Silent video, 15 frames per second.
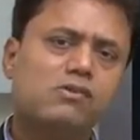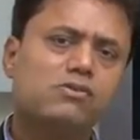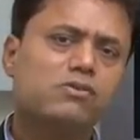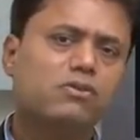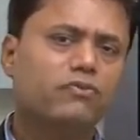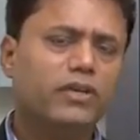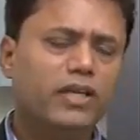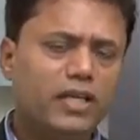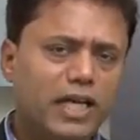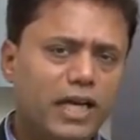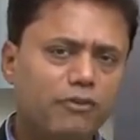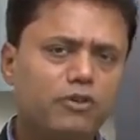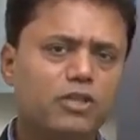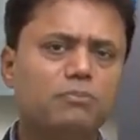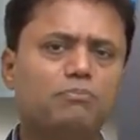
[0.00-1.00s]
So we
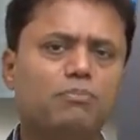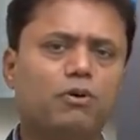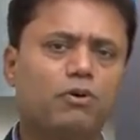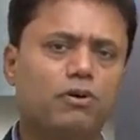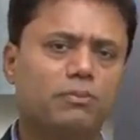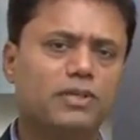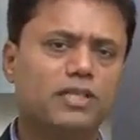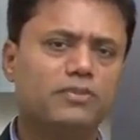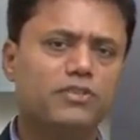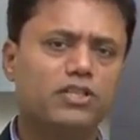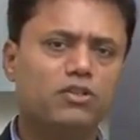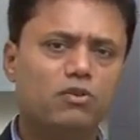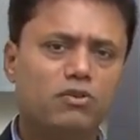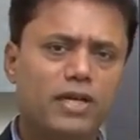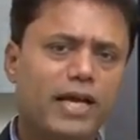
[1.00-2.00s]
have to import because we
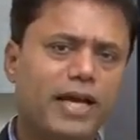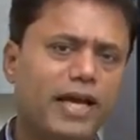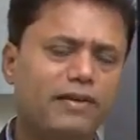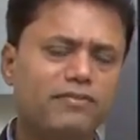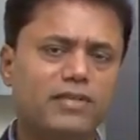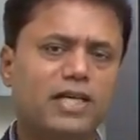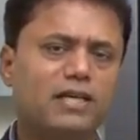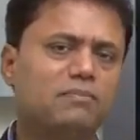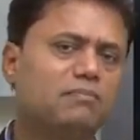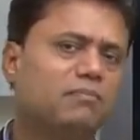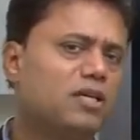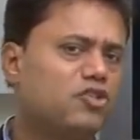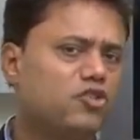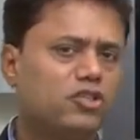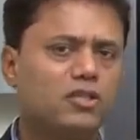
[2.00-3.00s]
don't have that
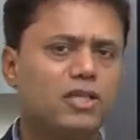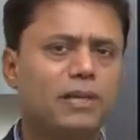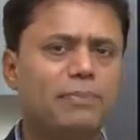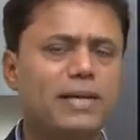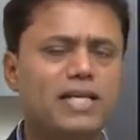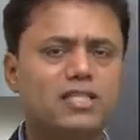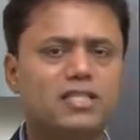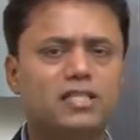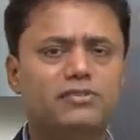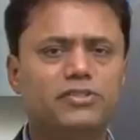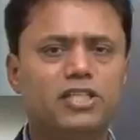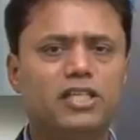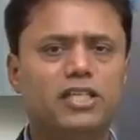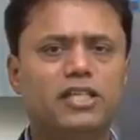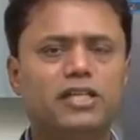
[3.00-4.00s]
much capacity
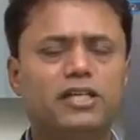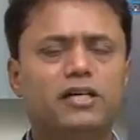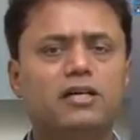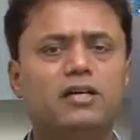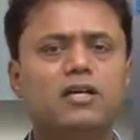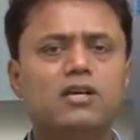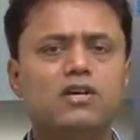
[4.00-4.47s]
within India.